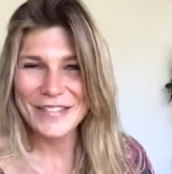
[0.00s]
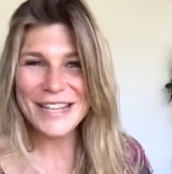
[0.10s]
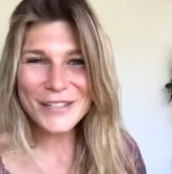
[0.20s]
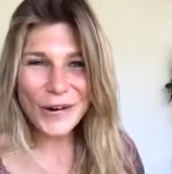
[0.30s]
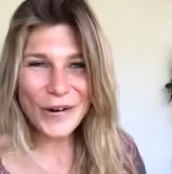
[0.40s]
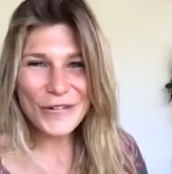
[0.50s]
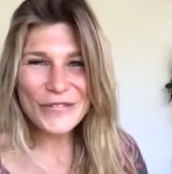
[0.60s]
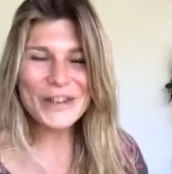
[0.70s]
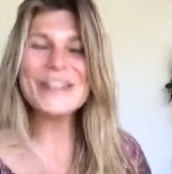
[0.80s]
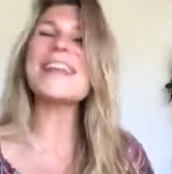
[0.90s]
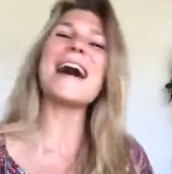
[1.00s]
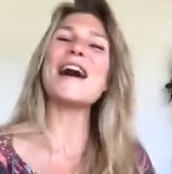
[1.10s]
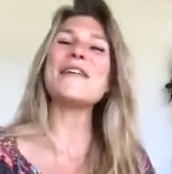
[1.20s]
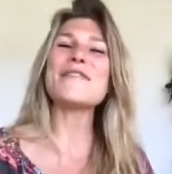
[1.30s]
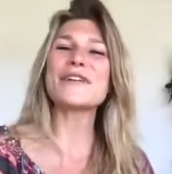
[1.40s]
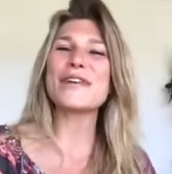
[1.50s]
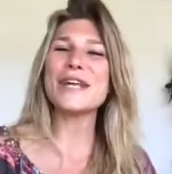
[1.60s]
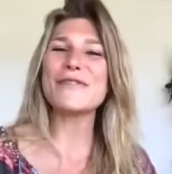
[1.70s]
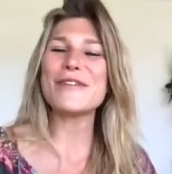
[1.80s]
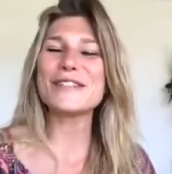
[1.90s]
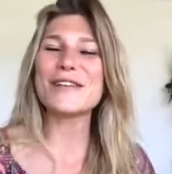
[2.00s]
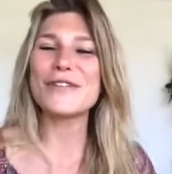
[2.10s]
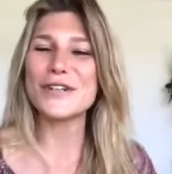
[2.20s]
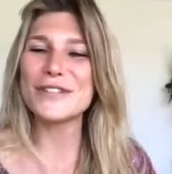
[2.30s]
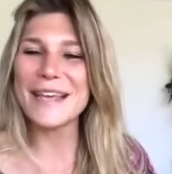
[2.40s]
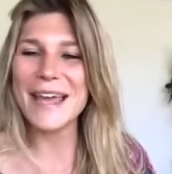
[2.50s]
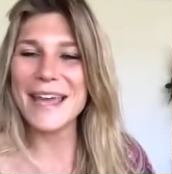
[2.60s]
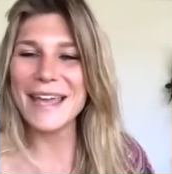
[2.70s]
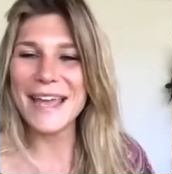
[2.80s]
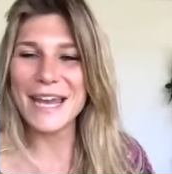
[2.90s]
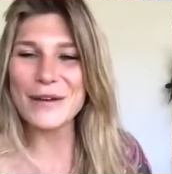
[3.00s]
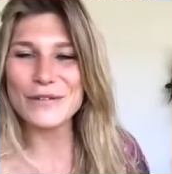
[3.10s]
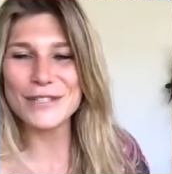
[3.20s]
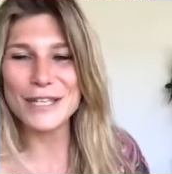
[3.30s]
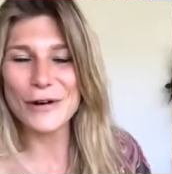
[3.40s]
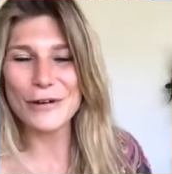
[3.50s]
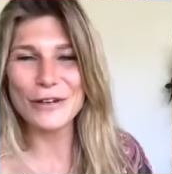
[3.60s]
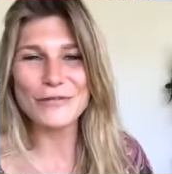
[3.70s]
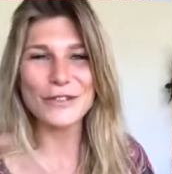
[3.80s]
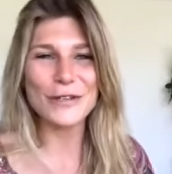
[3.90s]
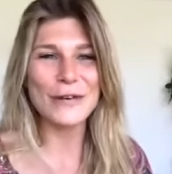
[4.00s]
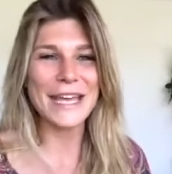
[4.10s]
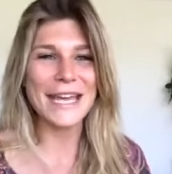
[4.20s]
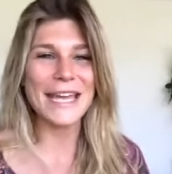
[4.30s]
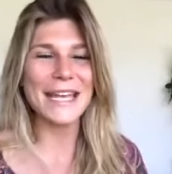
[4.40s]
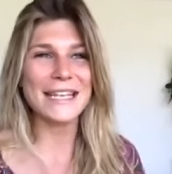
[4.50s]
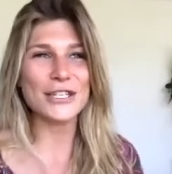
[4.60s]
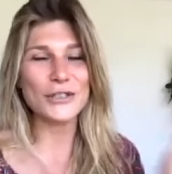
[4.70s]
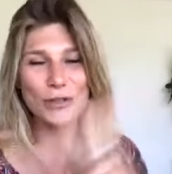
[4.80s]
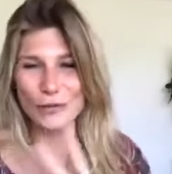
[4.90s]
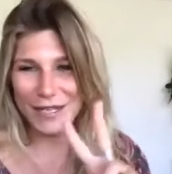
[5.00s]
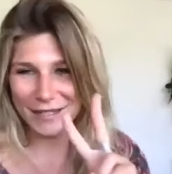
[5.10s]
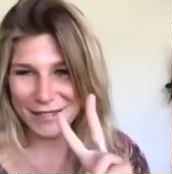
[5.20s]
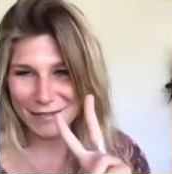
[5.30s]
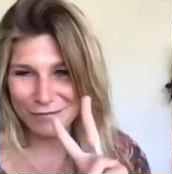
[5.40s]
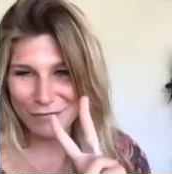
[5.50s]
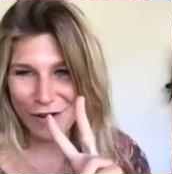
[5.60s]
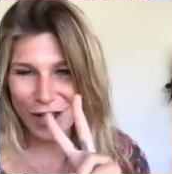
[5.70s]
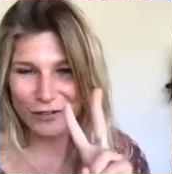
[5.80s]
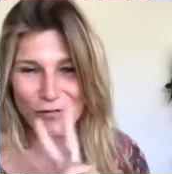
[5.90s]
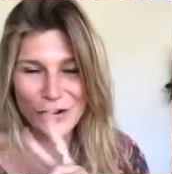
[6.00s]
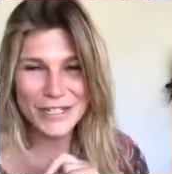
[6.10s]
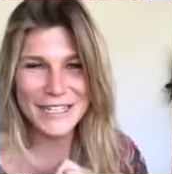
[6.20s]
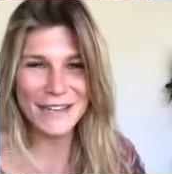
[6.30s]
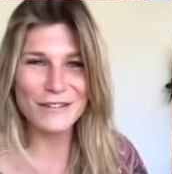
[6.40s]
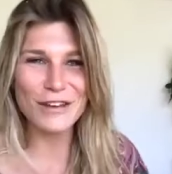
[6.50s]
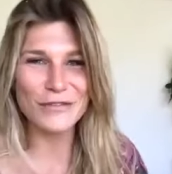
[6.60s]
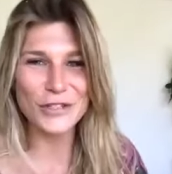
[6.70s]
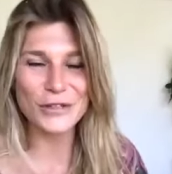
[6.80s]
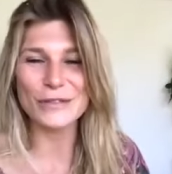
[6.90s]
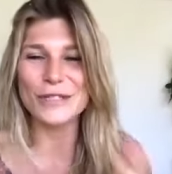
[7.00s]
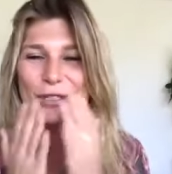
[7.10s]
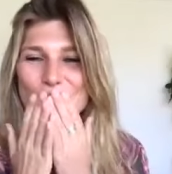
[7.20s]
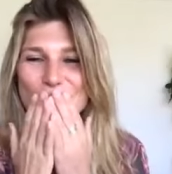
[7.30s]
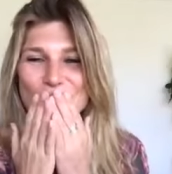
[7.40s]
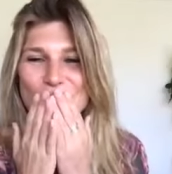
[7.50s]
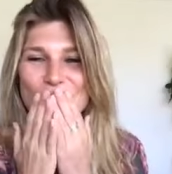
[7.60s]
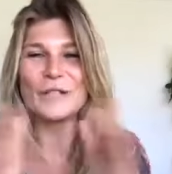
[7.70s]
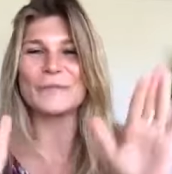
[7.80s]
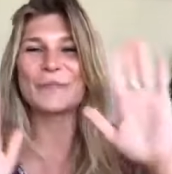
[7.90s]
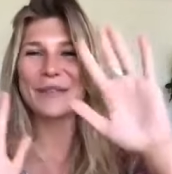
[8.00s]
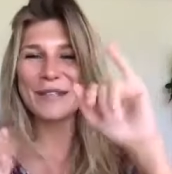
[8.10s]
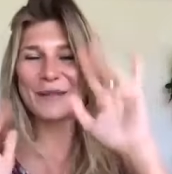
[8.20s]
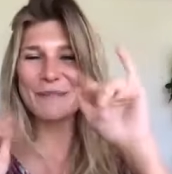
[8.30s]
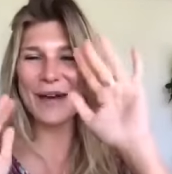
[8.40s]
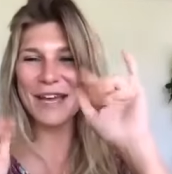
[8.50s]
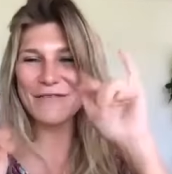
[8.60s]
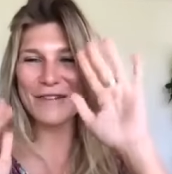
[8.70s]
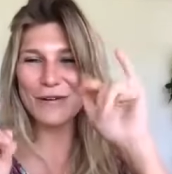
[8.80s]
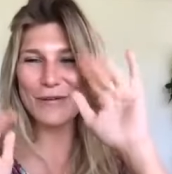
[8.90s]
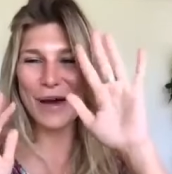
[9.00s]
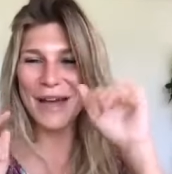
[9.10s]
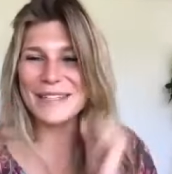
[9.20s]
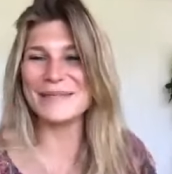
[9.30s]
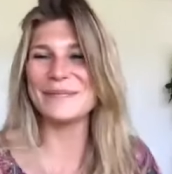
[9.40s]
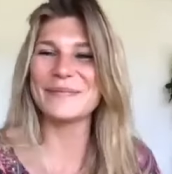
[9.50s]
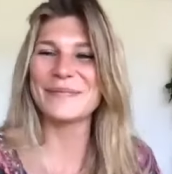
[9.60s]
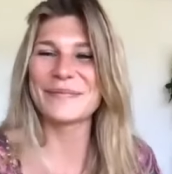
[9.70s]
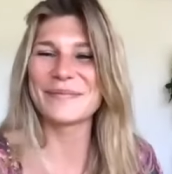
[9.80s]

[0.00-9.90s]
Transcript: That's all for now. Have a great rest of your day, and I'll see all of you in 2 weeks, right? 14th of June. Mwah. Goodbye, everyone.